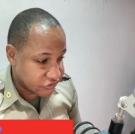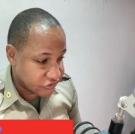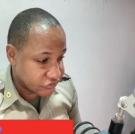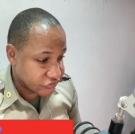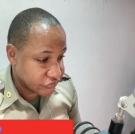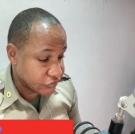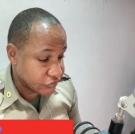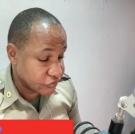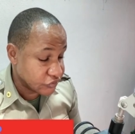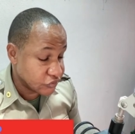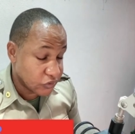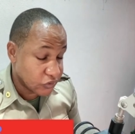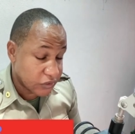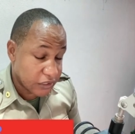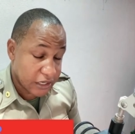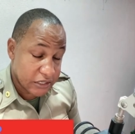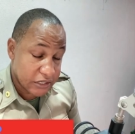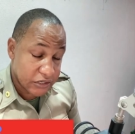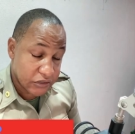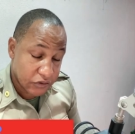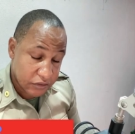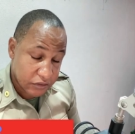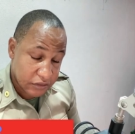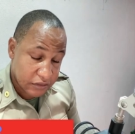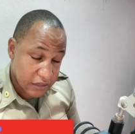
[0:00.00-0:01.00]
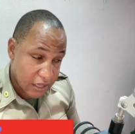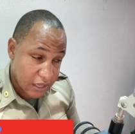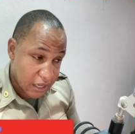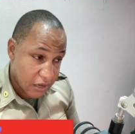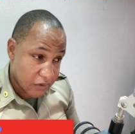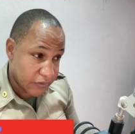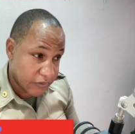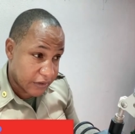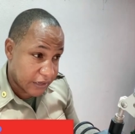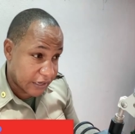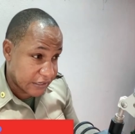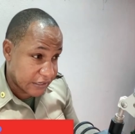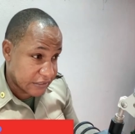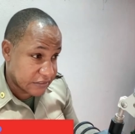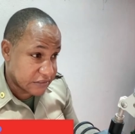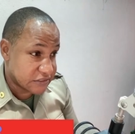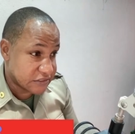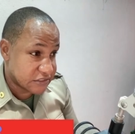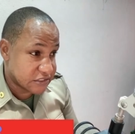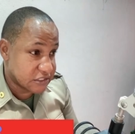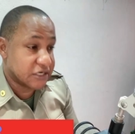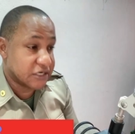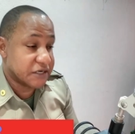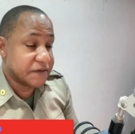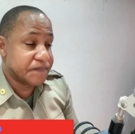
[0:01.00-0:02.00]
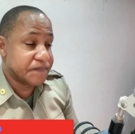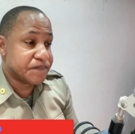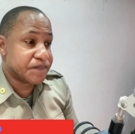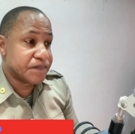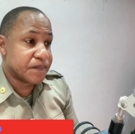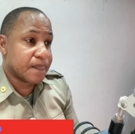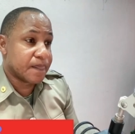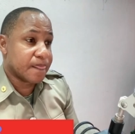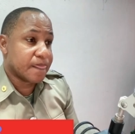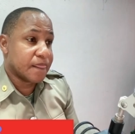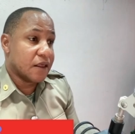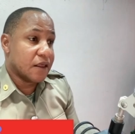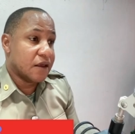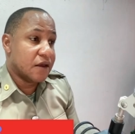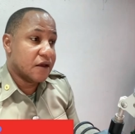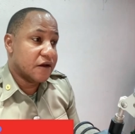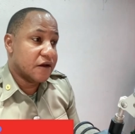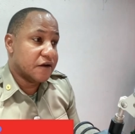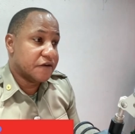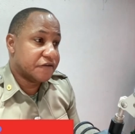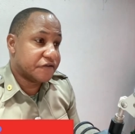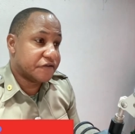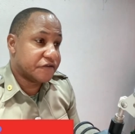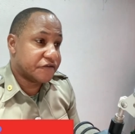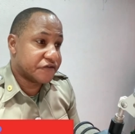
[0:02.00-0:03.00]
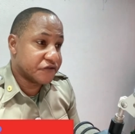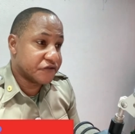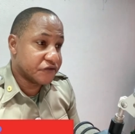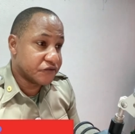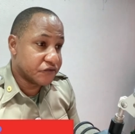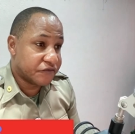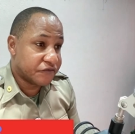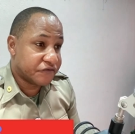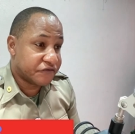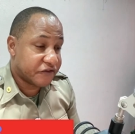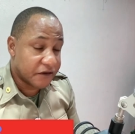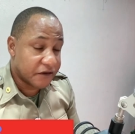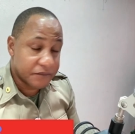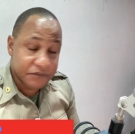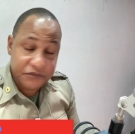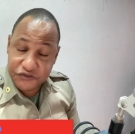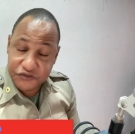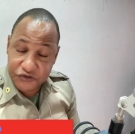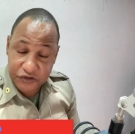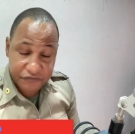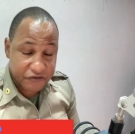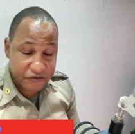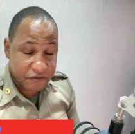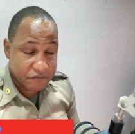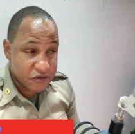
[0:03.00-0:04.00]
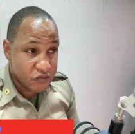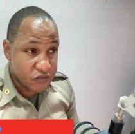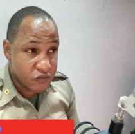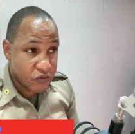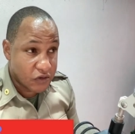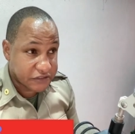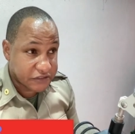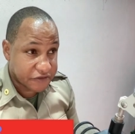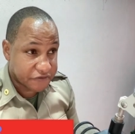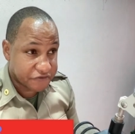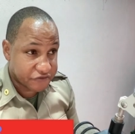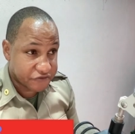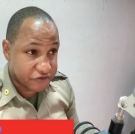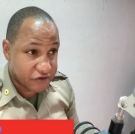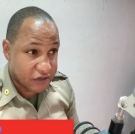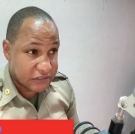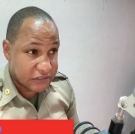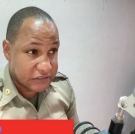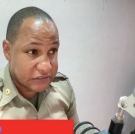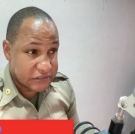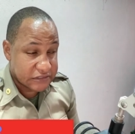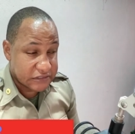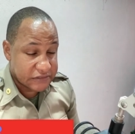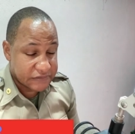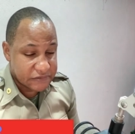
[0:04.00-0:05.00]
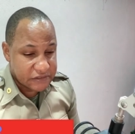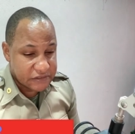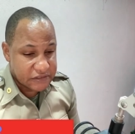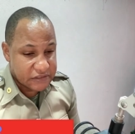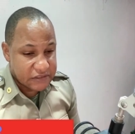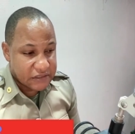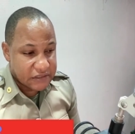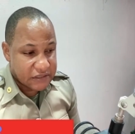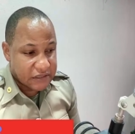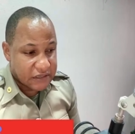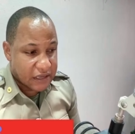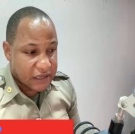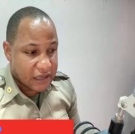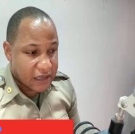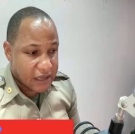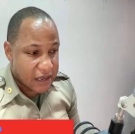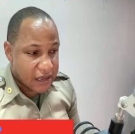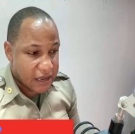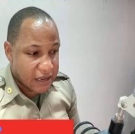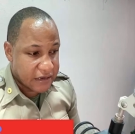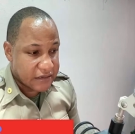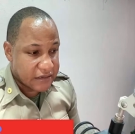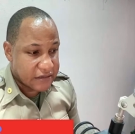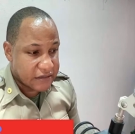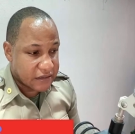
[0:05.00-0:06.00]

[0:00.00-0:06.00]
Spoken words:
So you cannot now enter straight from the waterfront and